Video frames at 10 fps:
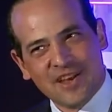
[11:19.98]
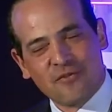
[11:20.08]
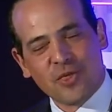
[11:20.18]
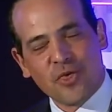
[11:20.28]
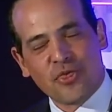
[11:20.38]

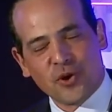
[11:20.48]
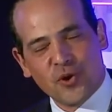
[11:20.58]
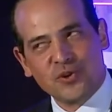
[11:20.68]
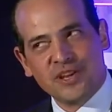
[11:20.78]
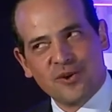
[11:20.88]
For the
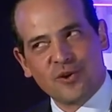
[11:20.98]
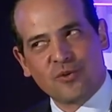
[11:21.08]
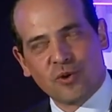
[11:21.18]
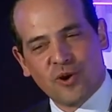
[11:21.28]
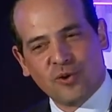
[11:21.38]
3rd year in a
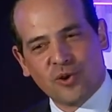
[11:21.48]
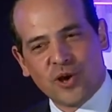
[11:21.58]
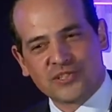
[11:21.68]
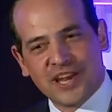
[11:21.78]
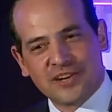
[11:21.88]
row,
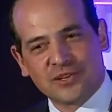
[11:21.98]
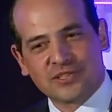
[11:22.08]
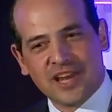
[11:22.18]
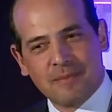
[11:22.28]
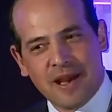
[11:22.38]
Los Angeles
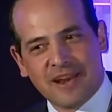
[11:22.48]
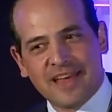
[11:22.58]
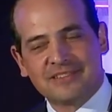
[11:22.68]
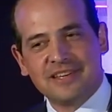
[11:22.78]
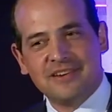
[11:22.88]
came out
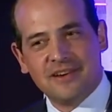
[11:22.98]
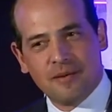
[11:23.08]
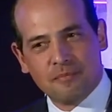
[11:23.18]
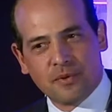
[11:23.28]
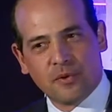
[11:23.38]
as the
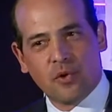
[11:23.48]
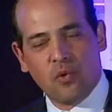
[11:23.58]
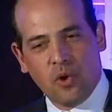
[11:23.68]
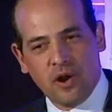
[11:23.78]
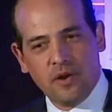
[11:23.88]
number
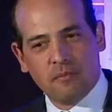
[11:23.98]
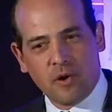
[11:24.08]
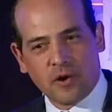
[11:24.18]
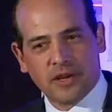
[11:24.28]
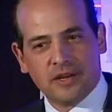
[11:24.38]
1
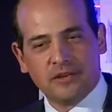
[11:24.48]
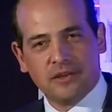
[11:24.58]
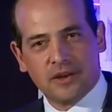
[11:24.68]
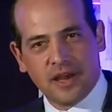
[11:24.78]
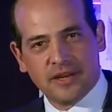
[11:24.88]
market in the
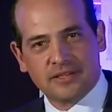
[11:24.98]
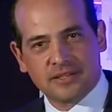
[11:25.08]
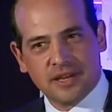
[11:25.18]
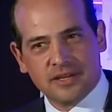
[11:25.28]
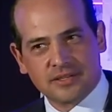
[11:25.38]
United
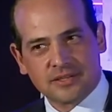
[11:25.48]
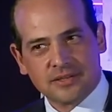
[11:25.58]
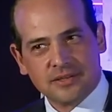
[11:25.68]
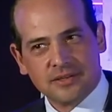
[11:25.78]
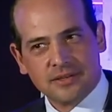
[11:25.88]
States
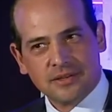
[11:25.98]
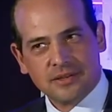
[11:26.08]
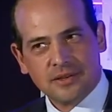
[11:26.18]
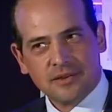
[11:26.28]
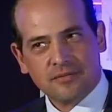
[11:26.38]

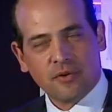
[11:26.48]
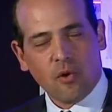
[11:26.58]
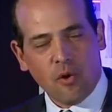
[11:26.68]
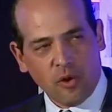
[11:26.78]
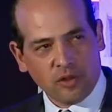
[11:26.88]
for
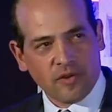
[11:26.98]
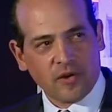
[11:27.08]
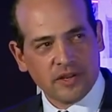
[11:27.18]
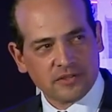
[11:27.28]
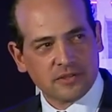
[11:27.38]
all of
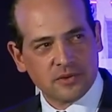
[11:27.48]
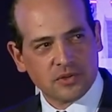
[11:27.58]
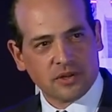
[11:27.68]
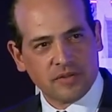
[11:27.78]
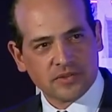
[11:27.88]
our
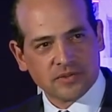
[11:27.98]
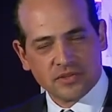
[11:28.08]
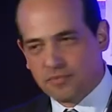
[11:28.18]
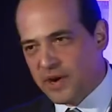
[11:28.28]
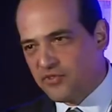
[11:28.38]
institutional investors.
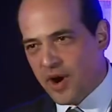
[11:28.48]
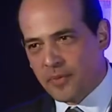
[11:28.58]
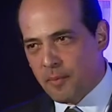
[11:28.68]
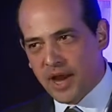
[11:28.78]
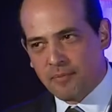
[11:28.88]
This is my drop
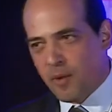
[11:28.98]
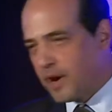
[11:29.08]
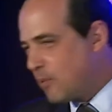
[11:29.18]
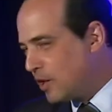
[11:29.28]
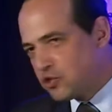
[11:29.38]
the mic moment.
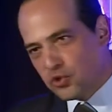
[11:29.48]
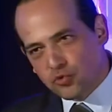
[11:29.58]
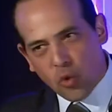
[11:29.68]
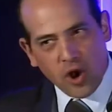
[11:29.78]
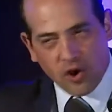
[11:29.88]
I probably should just
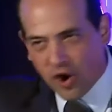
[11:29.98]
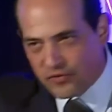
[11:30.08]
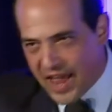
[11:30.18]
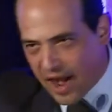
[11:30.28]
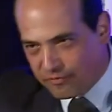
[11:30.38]
walk off
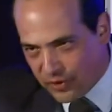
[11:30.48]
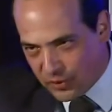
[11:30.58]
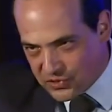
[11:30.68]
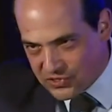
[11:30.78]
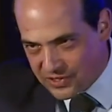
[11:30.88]
now,
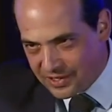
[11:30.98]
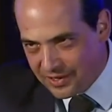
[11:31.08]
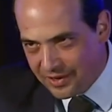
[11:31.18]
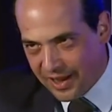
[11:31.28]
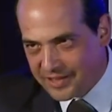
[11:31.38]
folks.
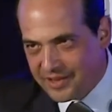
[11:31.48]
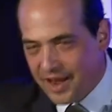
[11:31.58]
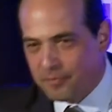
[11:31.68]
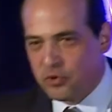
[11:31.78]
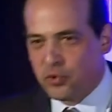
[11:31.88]
I did
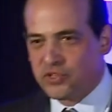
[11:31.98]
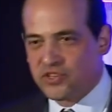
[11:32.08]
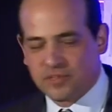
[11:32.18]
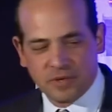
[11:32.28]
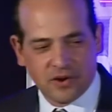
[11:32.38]
not do this
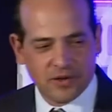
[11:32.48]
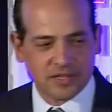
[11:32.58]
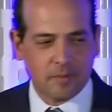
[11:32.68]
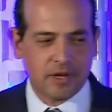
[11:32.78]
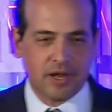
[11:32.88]
just because
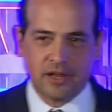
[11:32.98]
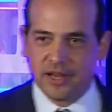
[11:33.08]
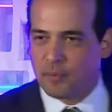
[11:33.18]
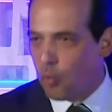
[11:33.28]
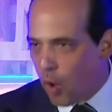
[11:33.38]
I'm in LA.
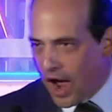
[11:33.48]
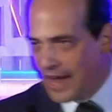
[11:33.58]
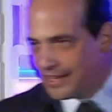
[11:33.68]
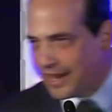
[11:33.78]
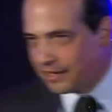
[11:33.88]
But why
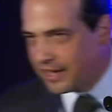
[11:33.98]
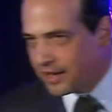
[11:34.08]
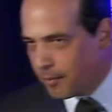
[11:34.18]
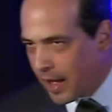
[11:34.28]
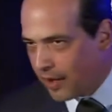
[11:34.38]
did LA
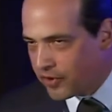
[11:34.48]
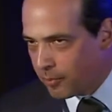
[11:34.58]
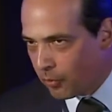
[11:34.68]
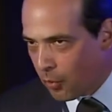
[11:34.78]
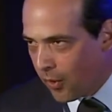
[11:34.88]
come out
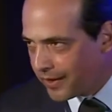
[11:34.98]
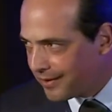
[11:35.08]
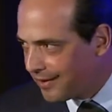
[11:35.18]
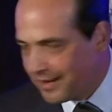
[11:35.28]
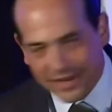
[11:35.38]
number 1?
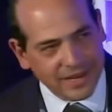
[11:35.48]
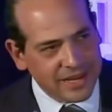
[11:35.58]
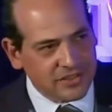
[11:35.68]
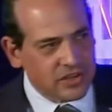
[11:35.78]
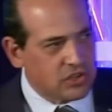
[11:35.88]
It
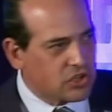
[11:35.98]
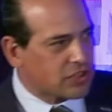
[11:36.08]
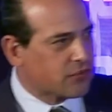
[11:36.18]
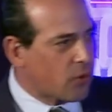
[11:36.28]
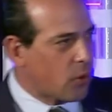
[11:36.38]
isn't
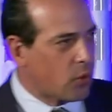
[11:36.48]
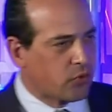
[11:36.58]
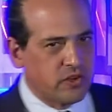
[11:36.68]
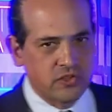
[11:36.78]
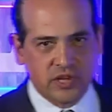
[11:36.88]
just for those
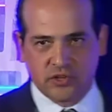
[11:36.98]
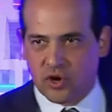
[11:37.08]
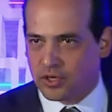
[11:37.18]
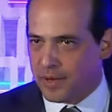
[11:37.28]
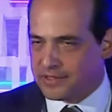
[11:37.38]
reasons I
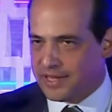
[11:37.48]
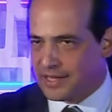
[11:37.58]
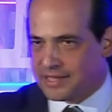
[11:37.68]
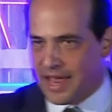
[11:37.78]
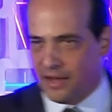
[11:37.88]
talked about,
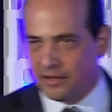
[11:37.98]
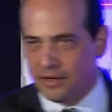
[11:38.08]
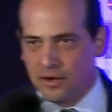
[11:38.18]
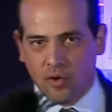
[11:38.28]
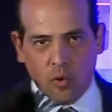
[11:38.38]
tech talent
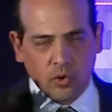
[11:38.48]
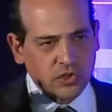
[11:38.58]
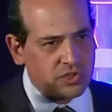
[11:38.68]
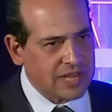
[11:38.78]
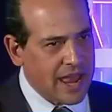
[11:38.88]
or
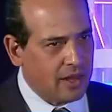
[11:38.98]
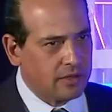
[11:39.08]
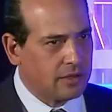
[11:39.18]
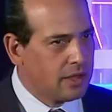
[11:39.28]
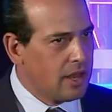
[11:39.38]
just
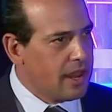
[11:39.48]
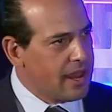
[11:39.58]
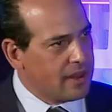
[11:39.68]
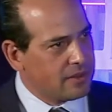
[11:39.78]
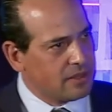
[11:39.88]
talent
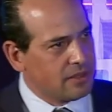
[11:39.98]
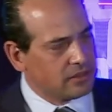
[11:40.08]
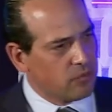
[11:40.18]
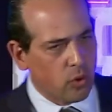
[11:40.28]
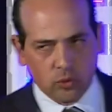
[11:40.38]
and the
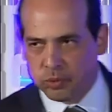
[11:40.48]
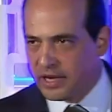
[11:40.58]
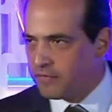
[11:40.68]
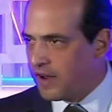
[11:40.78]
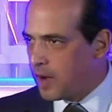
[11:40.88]
live, work, play
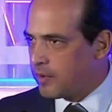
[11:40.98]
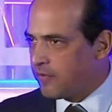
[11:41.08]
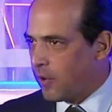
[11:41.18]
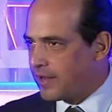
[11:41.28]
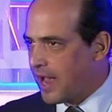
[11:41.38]
environment and
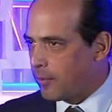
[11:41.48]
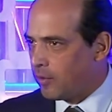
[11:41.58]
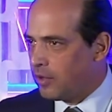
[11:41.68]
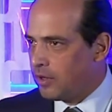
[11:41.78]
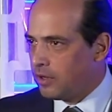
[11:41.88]
foreign capital.
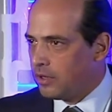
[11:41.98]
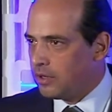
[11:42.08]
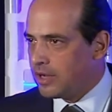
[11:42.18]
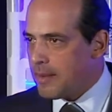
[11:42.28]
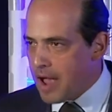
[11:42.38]

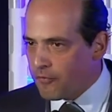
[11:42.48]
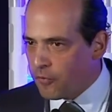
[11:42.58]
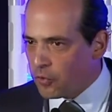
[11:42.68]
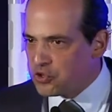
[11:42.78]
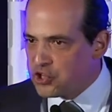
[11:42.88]
Came out
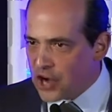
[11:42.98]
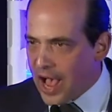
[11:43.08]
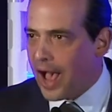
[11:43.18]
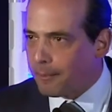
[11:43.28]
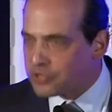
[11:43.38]
for
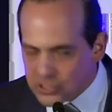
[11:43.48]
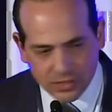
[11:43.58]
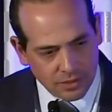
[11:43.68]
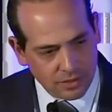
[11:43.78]
jobs.